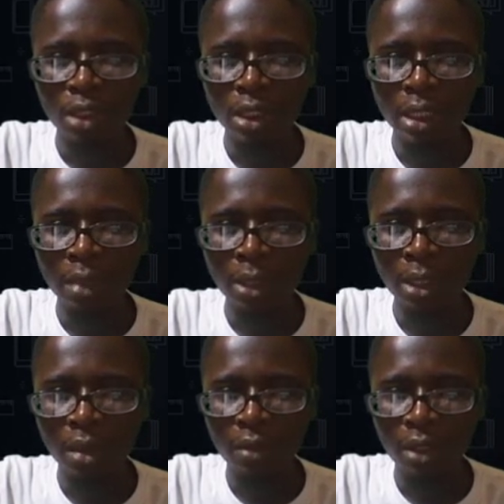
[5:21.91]
the
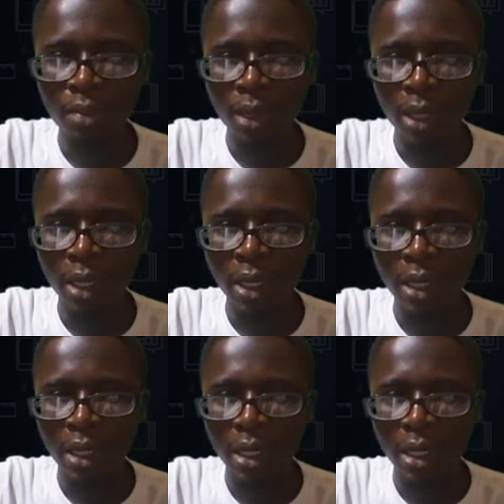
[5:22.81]
diameter of a sphere